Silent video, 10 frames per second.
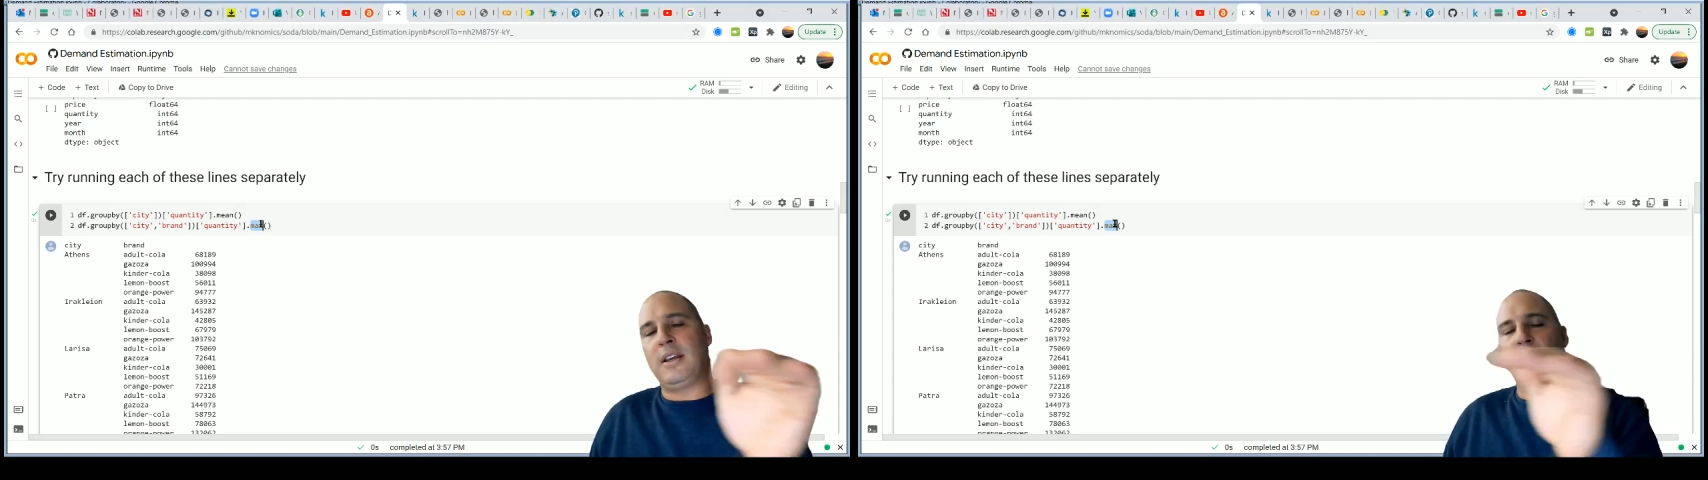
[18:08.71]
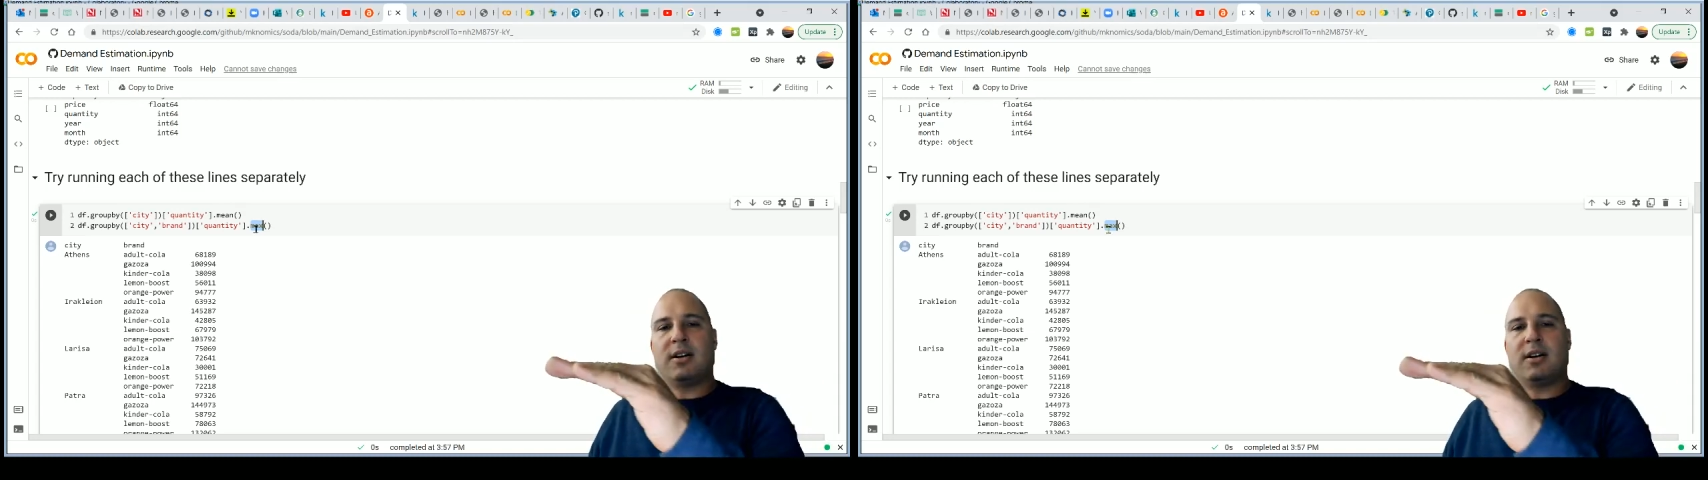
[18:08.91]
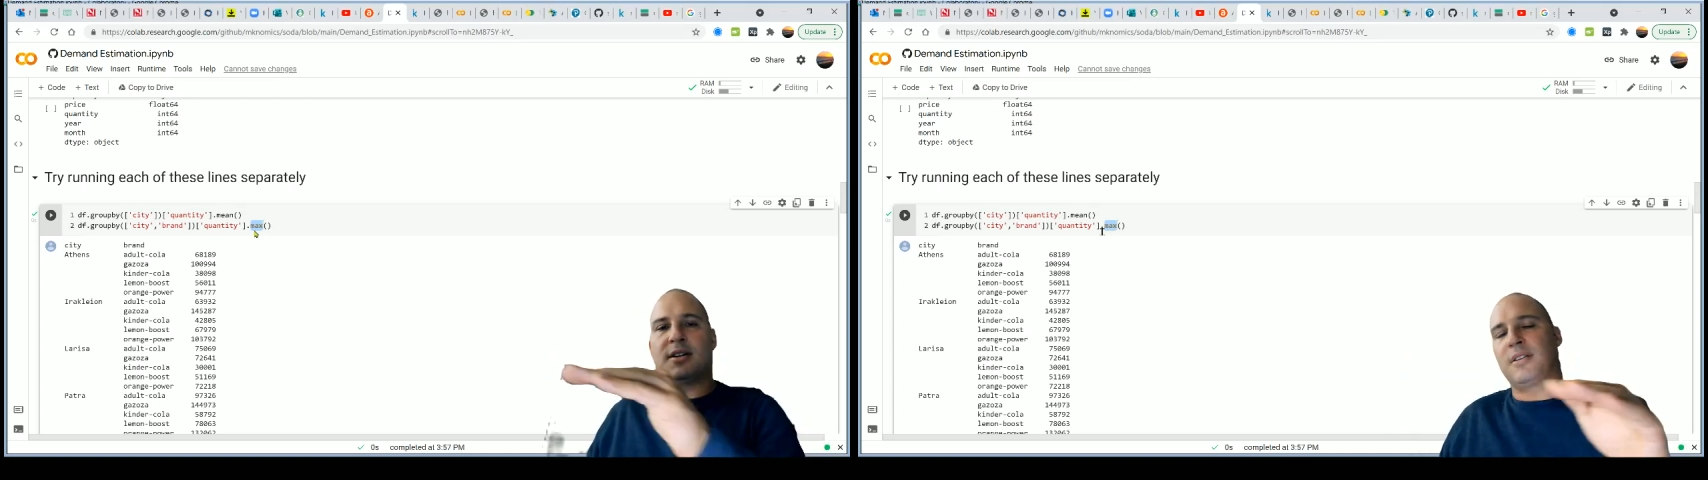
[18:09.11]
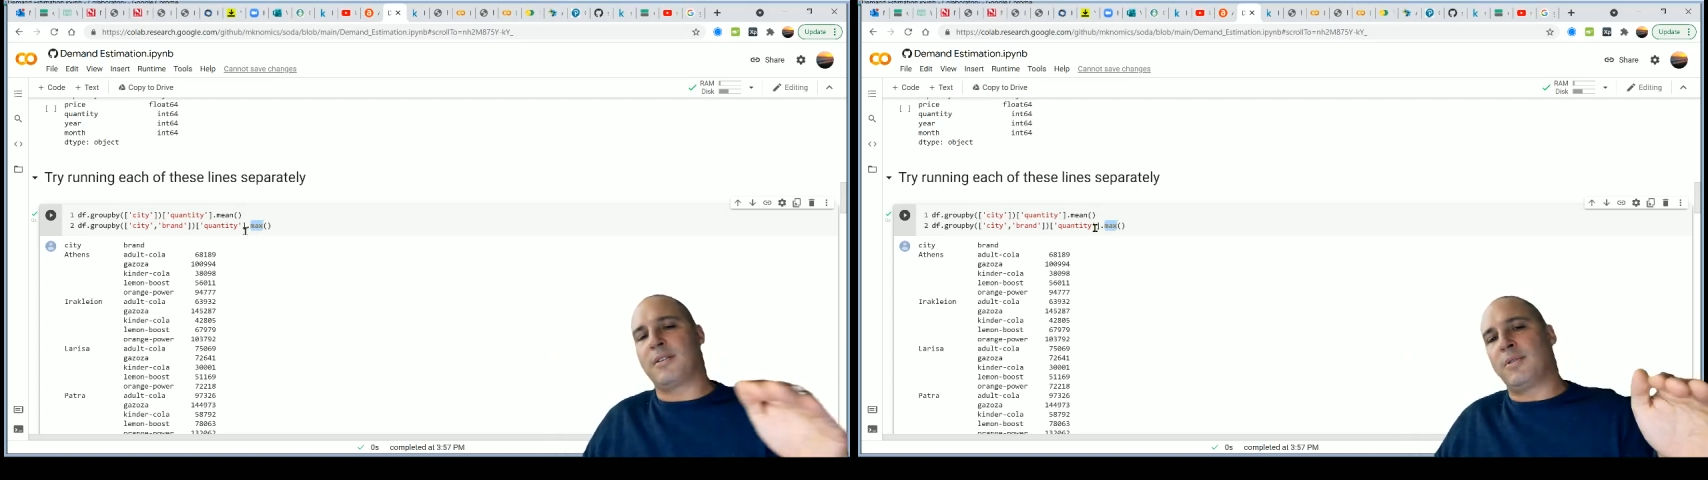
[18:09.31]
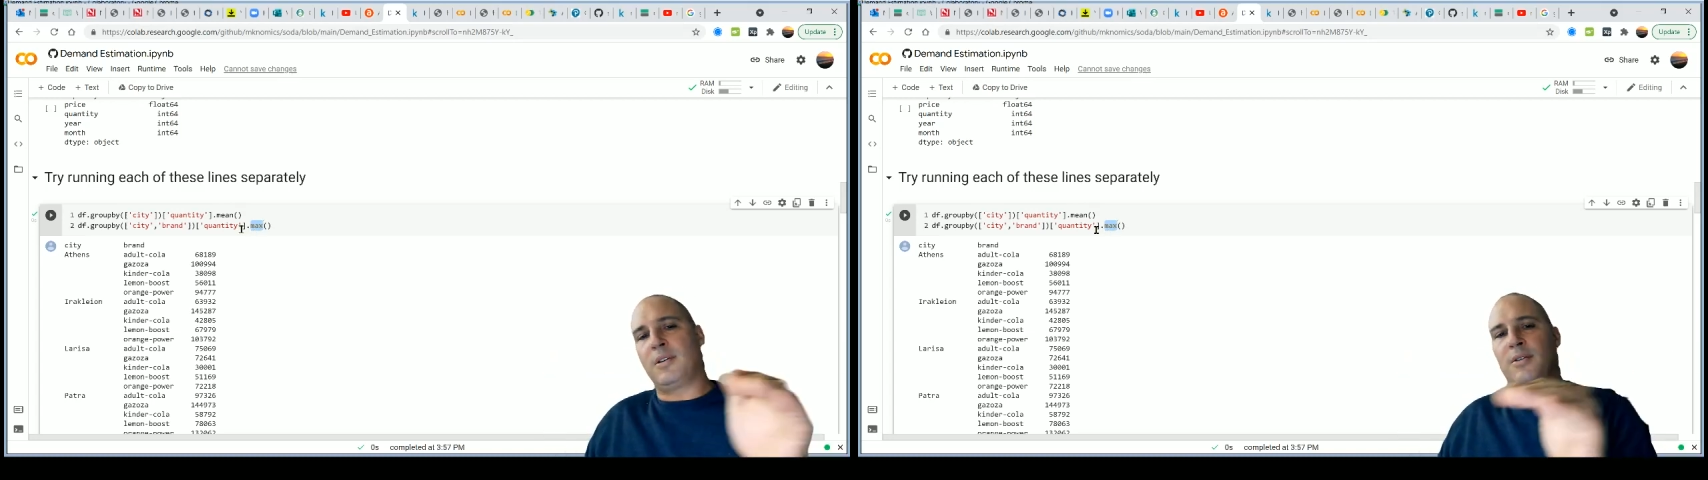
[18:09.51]
across the
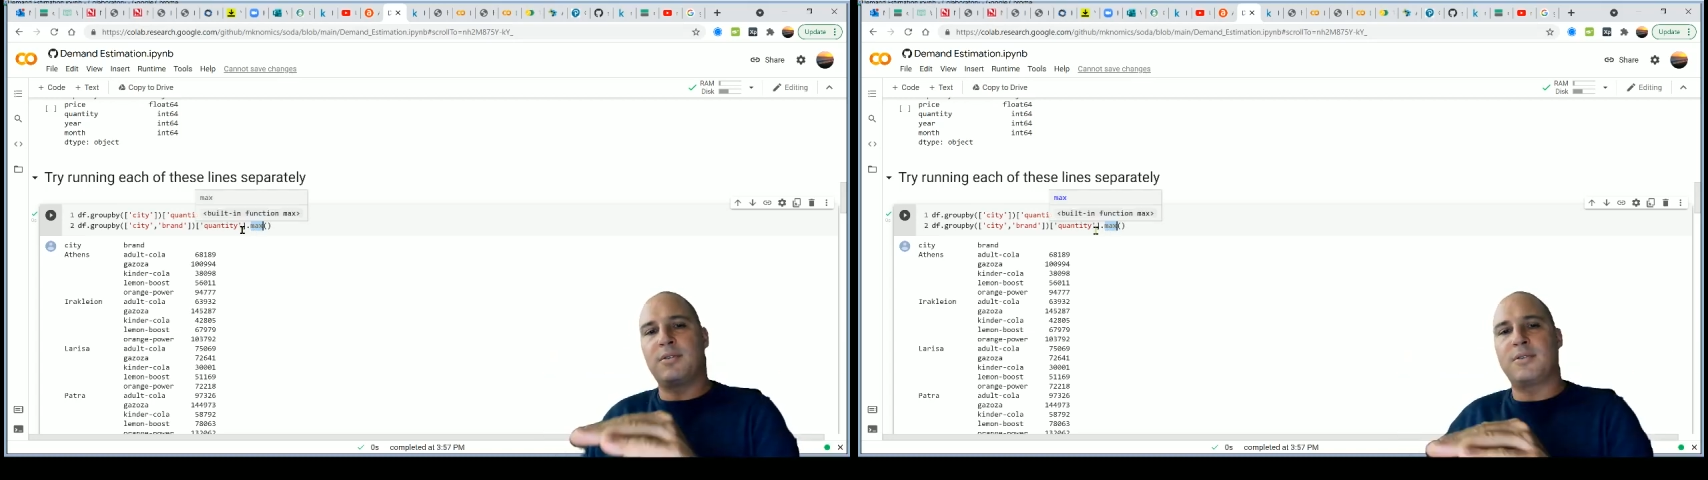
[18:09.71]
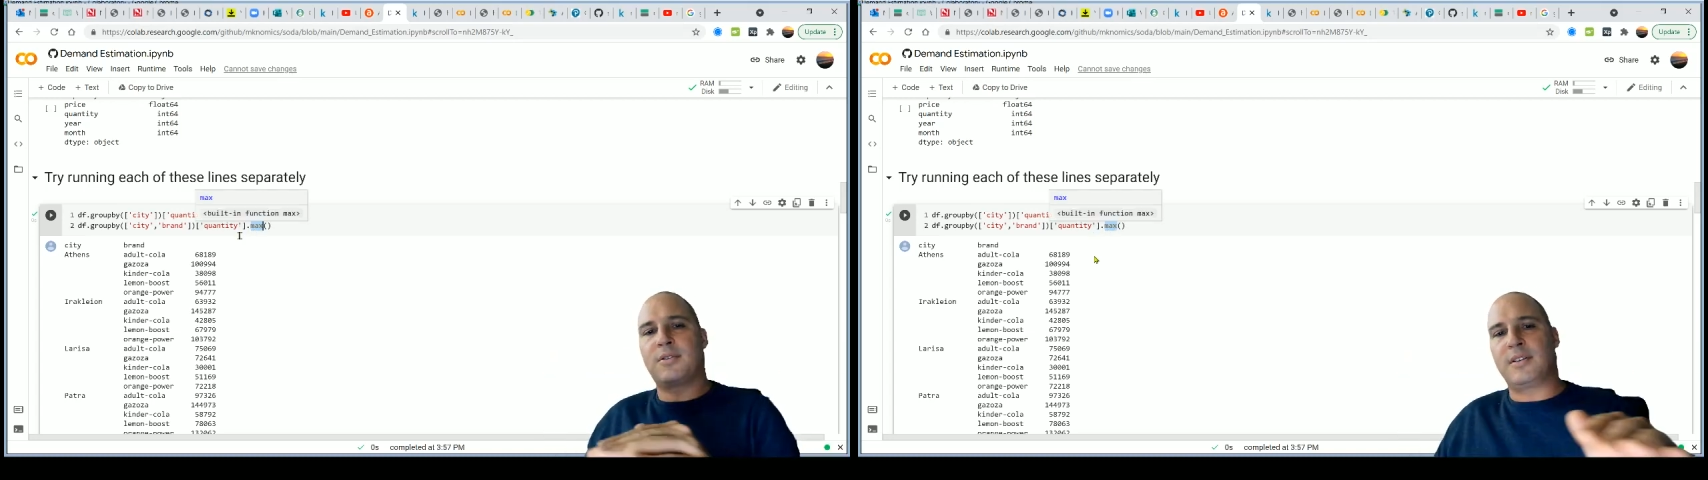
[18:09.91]
rows,